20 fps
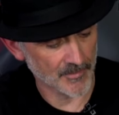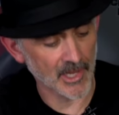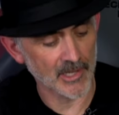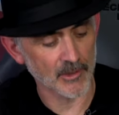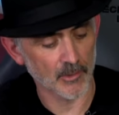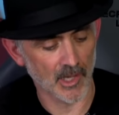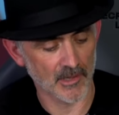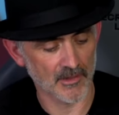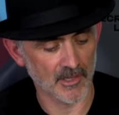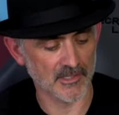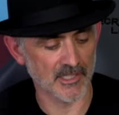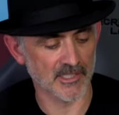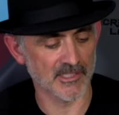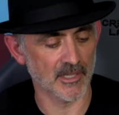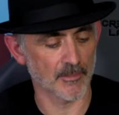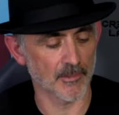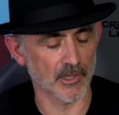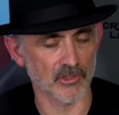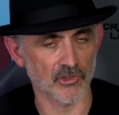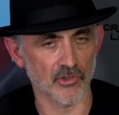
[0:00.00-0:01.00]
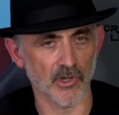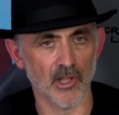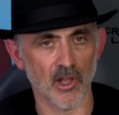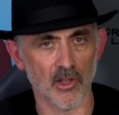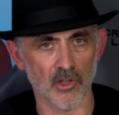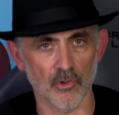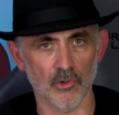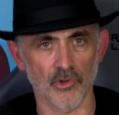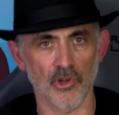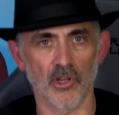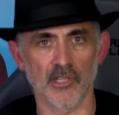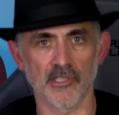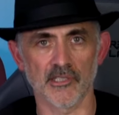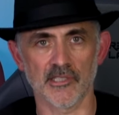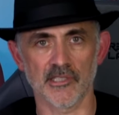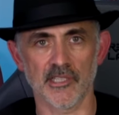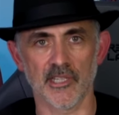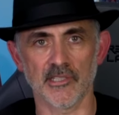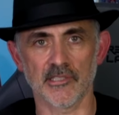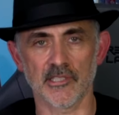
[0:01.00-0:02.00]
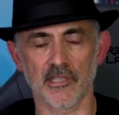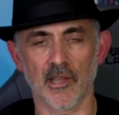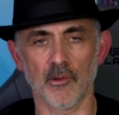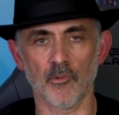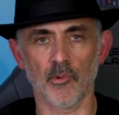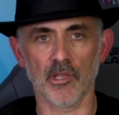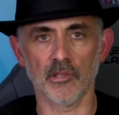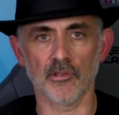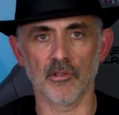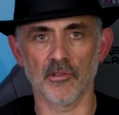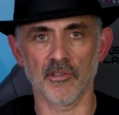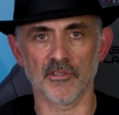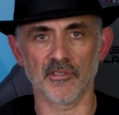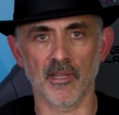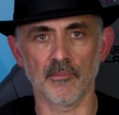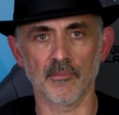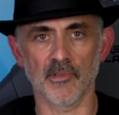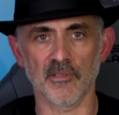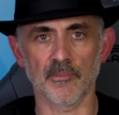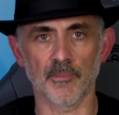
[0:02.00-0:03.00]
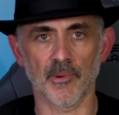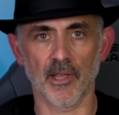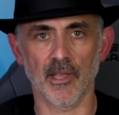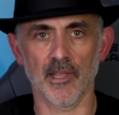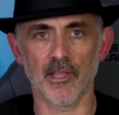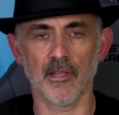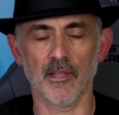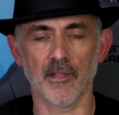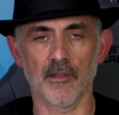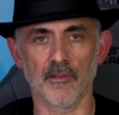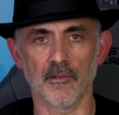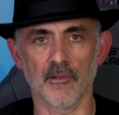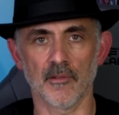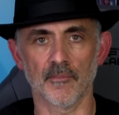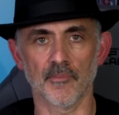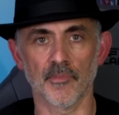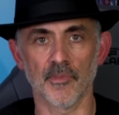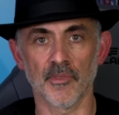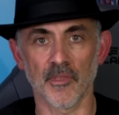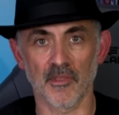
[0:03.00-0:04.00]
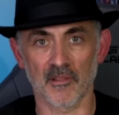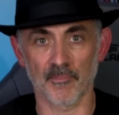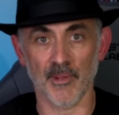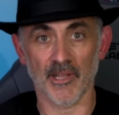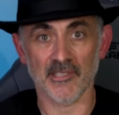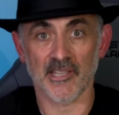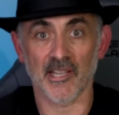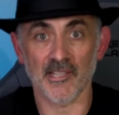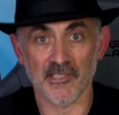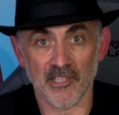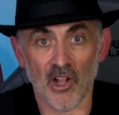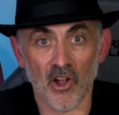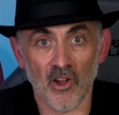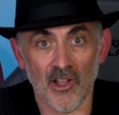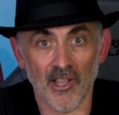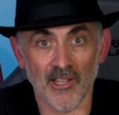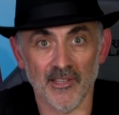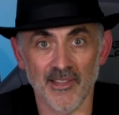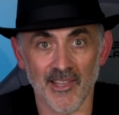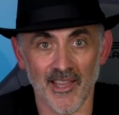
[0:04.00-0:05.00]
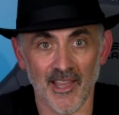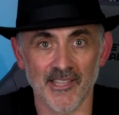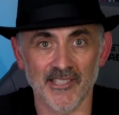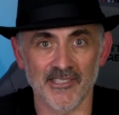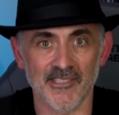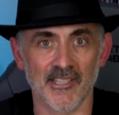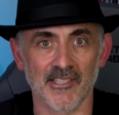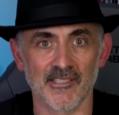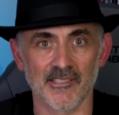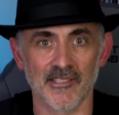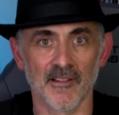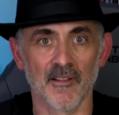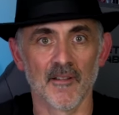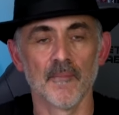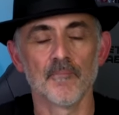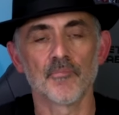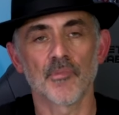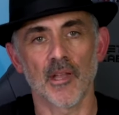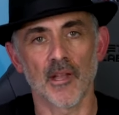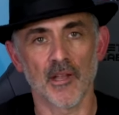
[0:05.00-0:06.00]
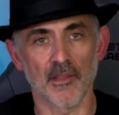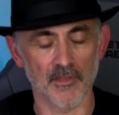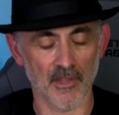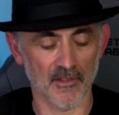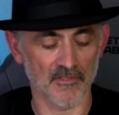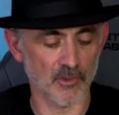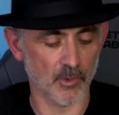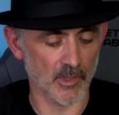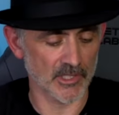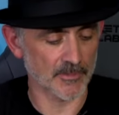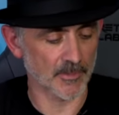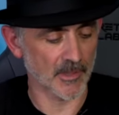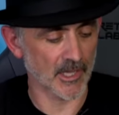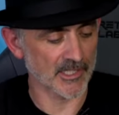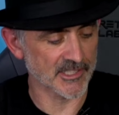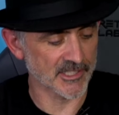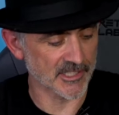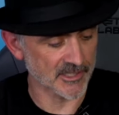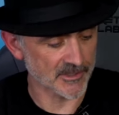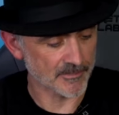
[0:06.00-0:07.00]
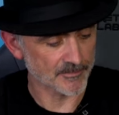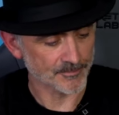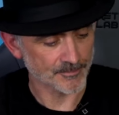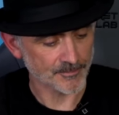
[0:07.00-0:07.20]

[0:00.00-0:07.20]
Anyway, there's a similar trick called hide and seek to that, where you do the same display, and the spectators hide the aces, and they've switched places.